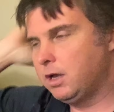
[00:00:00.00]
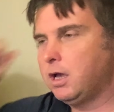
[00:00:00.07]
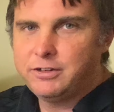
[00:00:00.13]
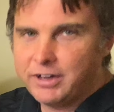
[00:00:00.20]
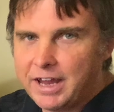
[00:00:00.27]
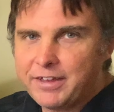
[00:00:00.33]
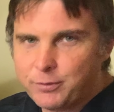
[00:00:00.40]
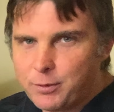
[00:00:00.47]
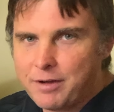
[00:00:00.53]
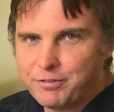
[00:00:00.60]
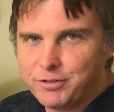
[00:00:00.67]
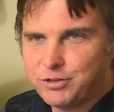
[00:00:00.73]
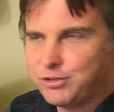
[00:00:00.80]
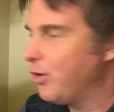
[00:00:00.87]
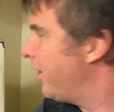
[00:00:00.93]
To get the
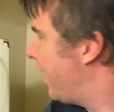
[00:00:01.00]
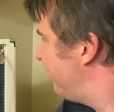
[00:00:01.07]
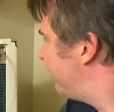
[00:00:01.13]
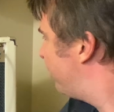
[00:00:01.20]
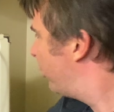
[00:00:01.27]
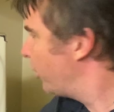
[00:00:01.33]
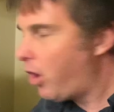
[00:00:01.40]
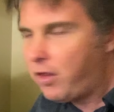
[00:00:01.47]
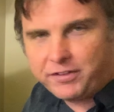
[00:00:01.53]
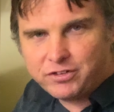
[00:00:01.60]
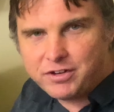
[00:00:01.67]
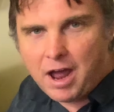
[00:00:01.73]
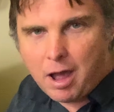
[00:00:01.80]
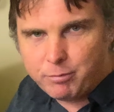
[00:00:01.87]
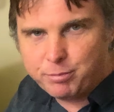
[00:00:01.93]
reference tone, I have to put all these
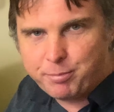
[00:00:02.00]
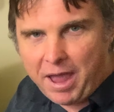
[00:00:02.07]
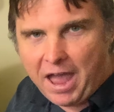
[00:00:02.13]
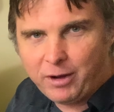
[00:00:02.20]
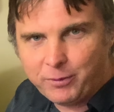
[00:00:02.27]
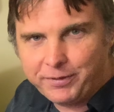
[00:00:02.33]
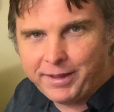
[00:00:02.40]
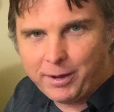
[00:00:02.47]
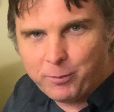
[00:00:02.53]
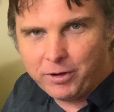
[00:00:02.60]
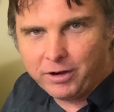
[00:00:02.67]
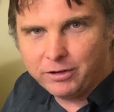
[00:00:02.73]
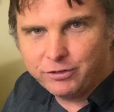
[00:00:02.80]
knobs back where they were.